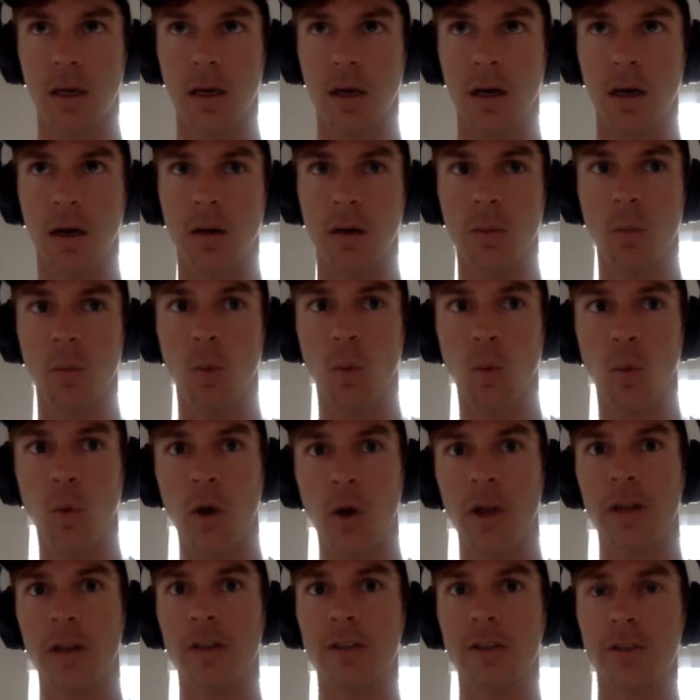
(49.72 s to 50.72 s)
um,
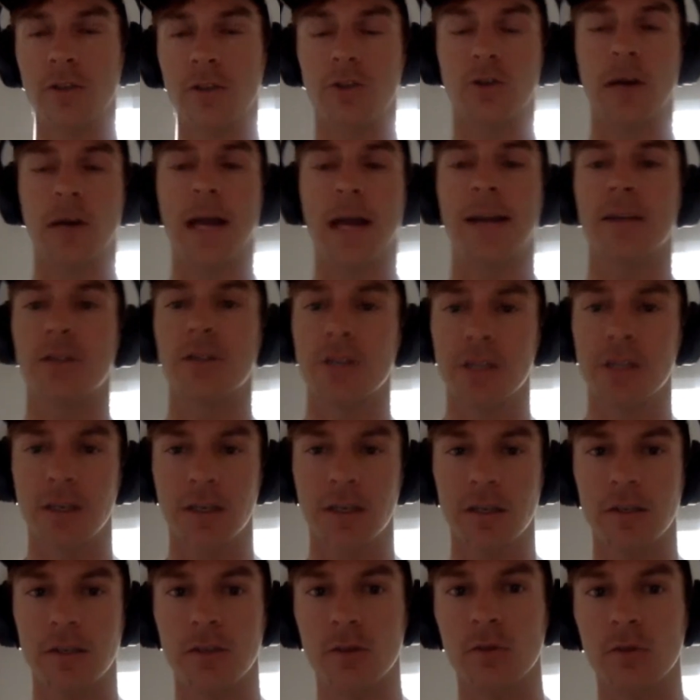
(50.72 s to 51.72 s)
what strategy
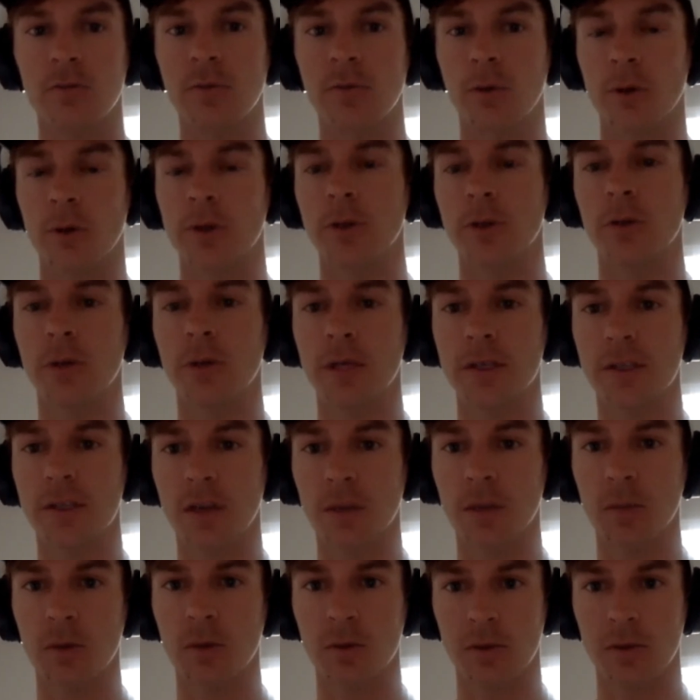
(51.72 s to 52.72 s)
can do for you in
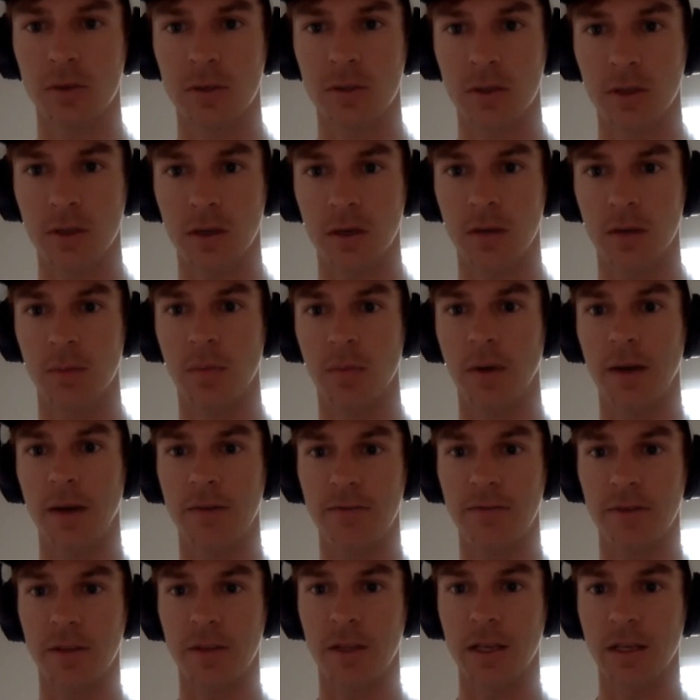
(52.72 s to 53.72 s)
doubles. Um, I
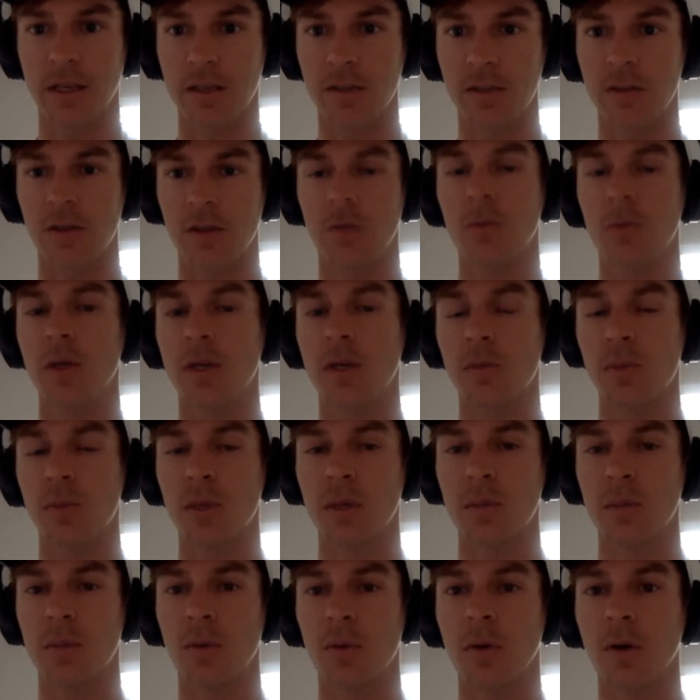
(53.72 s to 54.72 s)
feel like so many
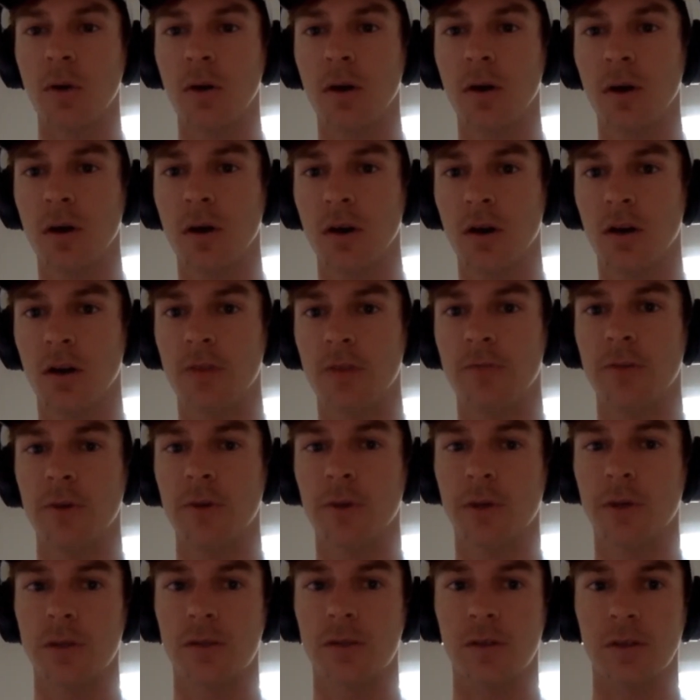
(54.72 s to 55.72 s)
people are
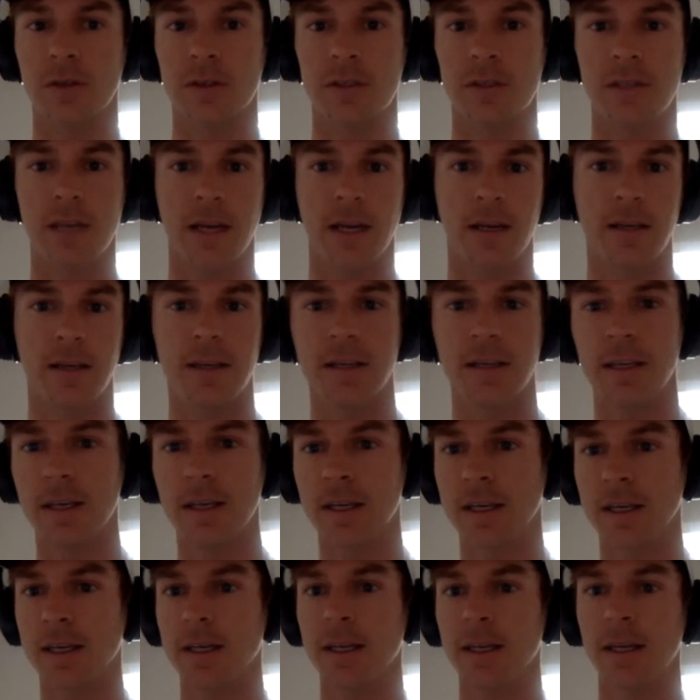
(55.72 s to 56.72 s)
focused on
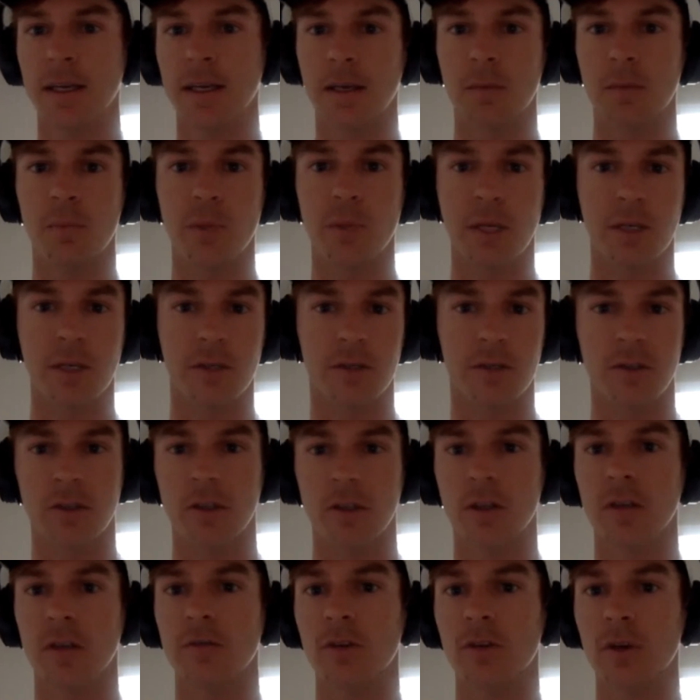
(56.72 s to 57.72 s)
technique and hitting a bigger
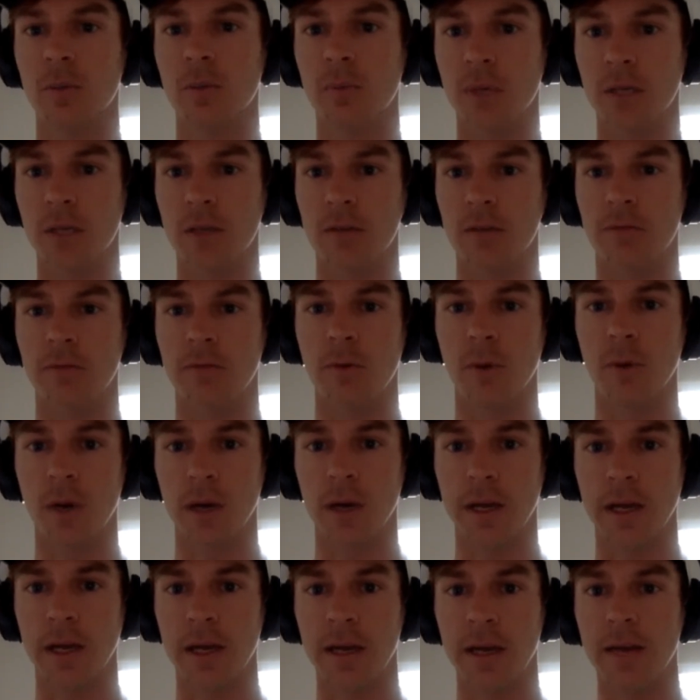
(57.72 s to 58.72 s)
serve or a bigger
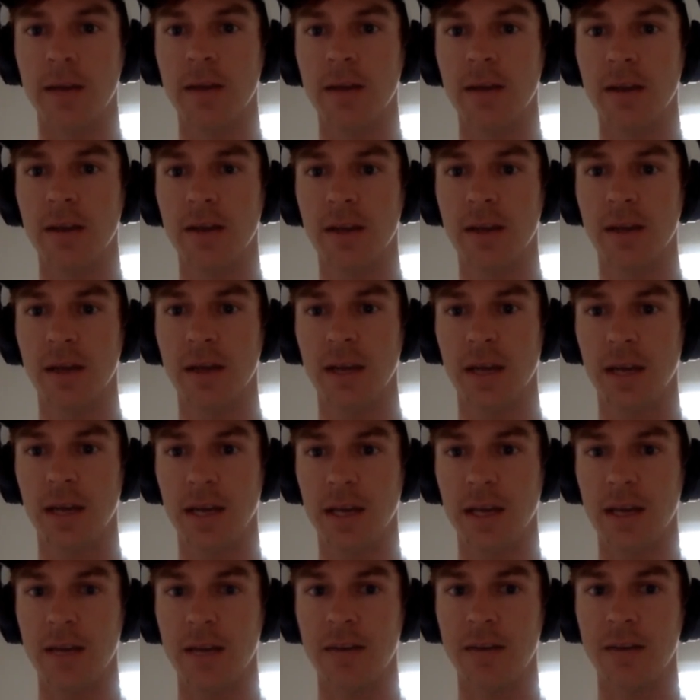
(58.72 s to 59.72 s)
forehand.
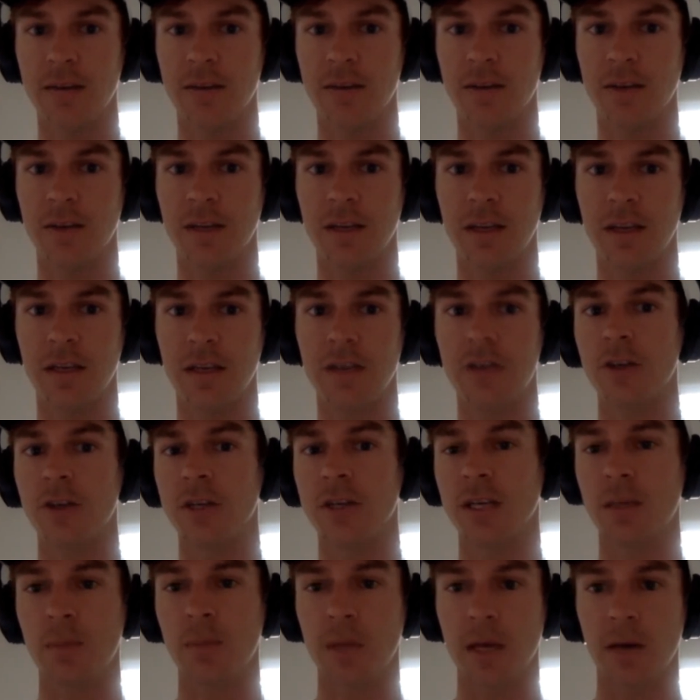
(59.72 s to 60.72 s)
And in your
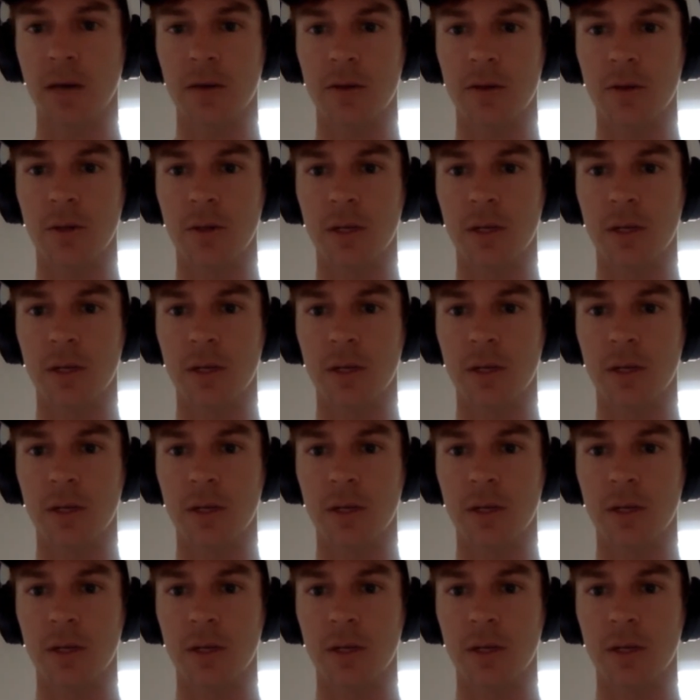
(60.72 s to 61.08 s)
email, you